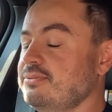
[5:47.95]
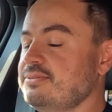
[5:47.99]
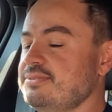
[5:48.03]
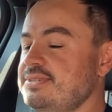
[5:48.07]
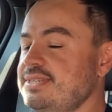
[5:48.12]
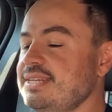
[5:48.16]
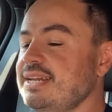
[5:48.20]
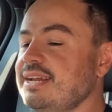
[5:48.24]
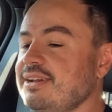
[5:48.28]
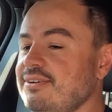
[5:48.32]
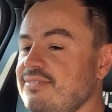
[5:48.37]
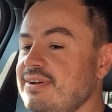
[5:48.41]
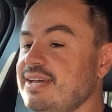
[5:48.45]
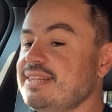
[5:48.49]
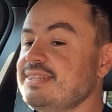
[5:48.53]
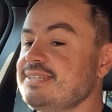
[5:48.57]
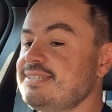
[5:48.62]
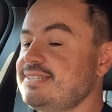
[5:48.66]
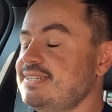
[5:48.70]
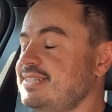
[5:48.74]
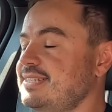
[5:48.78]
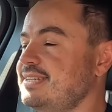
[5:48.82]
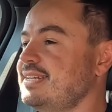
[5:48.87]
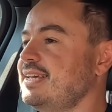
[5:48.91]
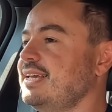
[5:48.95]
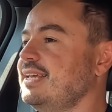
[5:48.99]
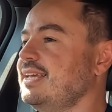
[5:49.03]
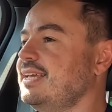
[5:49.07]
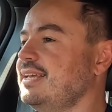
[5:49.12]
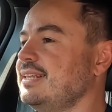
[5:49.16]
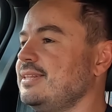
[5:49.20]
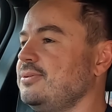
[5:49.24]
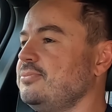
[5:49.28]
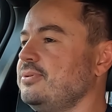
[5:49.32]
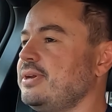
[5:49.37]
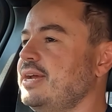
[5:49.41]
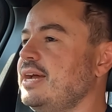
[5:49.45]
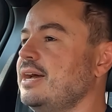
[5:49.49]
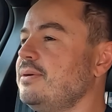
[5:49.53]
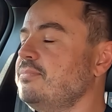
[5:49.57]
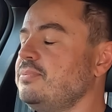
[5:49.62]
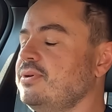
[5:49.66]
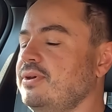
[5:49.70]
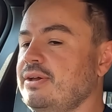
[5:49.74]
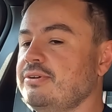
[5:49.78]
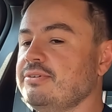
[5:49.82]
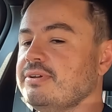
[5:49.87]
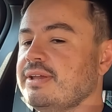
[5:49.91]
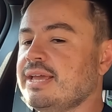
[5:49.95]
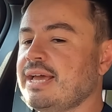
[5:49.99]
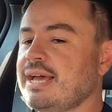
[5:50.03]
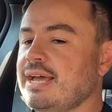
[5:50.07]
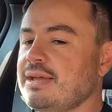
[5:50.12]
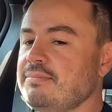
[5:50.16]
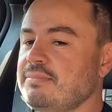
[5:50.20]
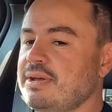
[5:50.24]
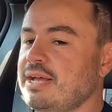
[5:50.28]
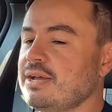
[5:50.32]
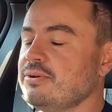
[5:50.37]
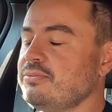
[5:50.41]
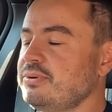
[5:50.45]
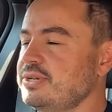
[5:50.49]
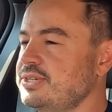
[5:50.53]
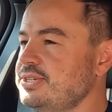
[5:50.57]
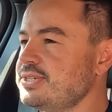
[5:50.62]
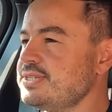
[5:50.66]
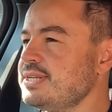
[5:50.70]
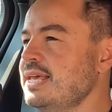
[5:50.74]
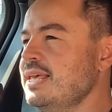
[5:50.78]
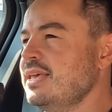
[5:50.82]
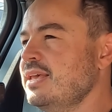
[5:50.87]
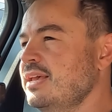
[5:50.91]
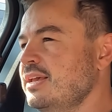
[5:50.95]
we were sitting around the 16 kilowatt hour per 100k mark, which is